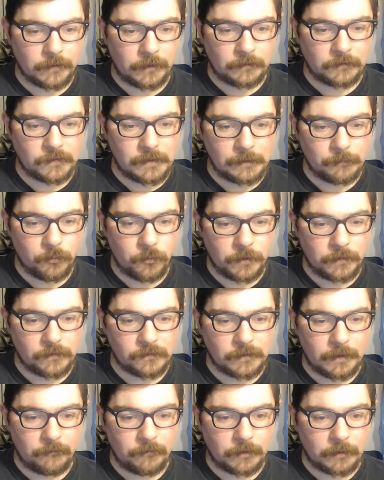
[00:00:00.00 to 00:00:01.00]

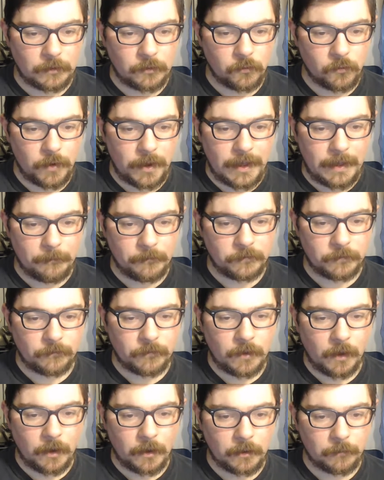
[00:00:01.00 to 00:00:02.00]
16.7 grams
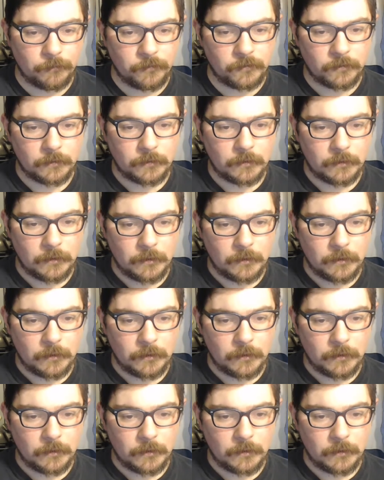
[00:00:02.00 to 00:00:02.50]
of carbs.